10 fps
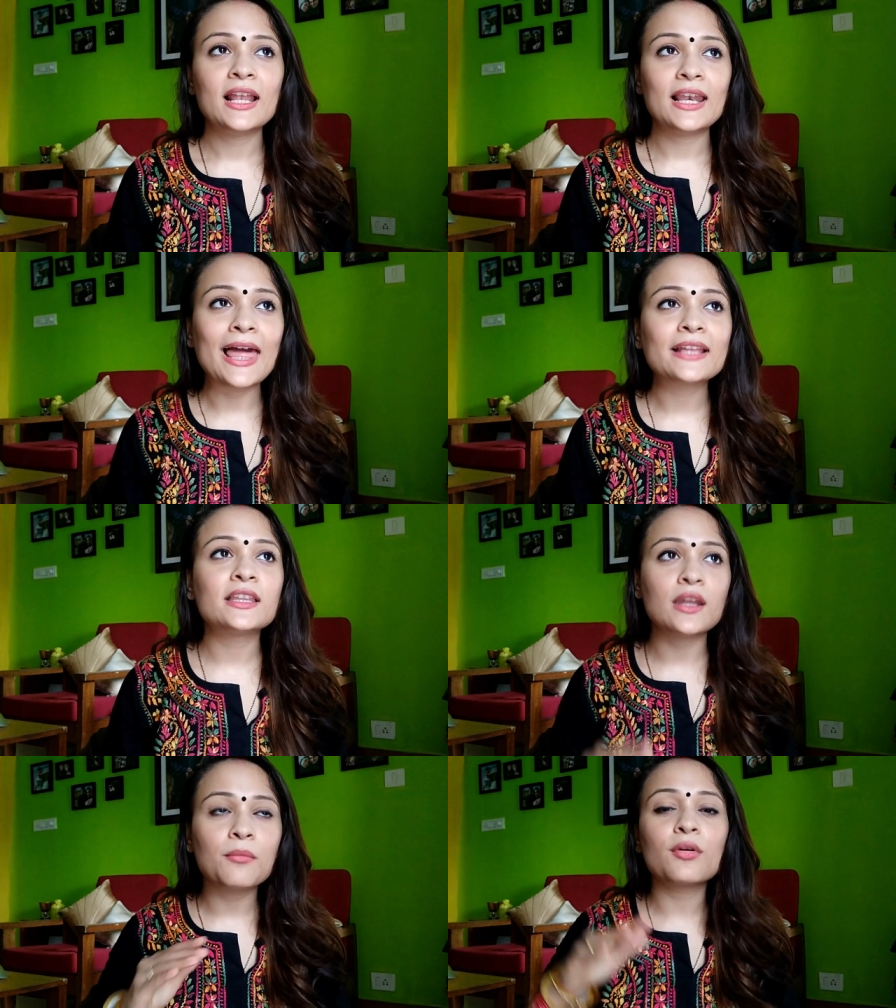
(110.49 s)
like the
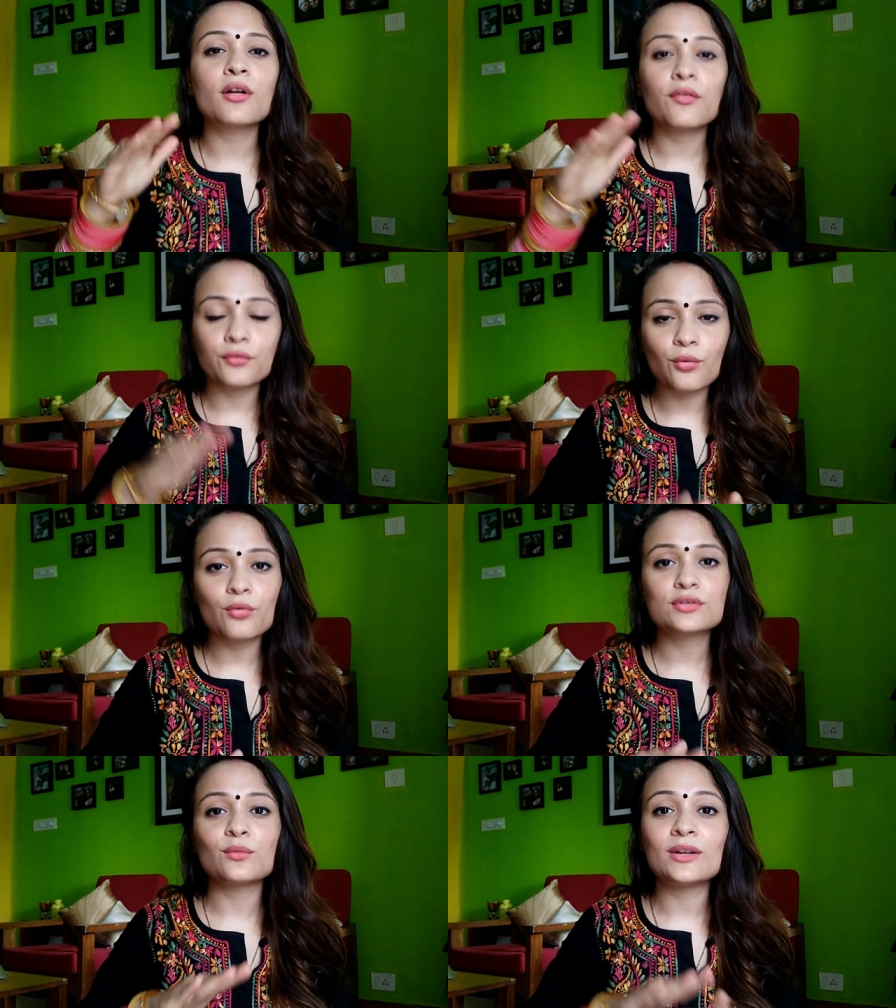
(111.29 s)
number of
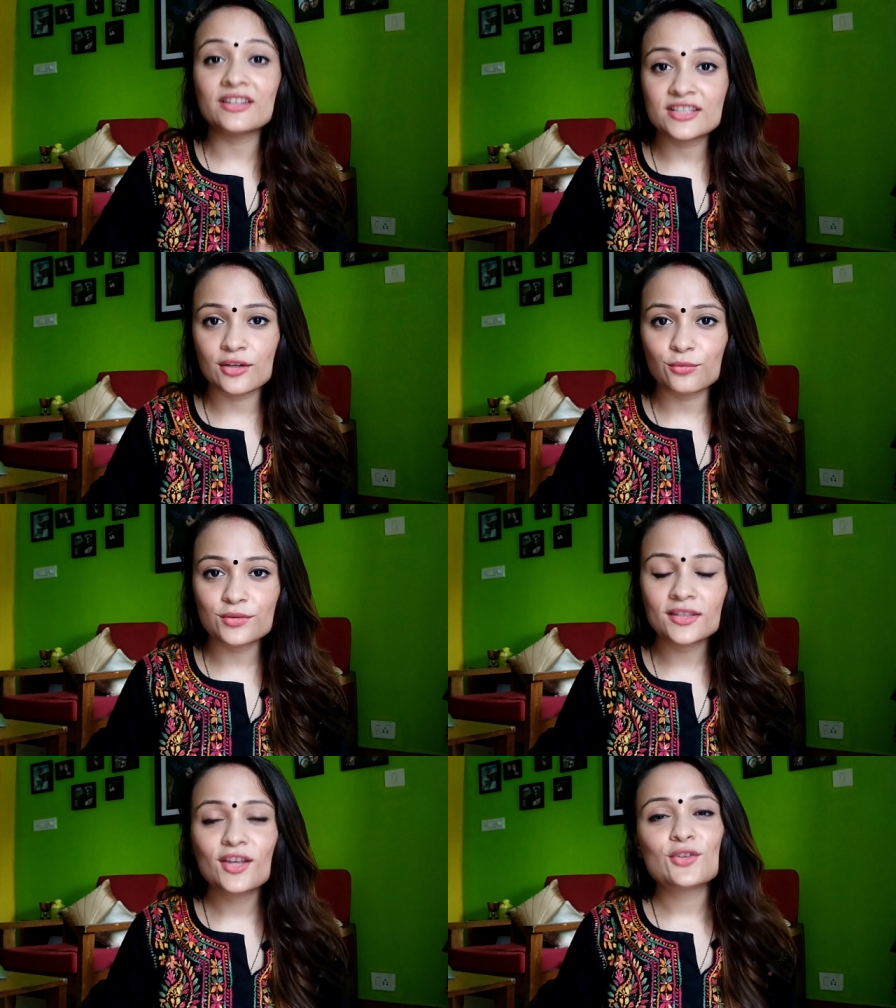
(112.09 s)
notes will reduce,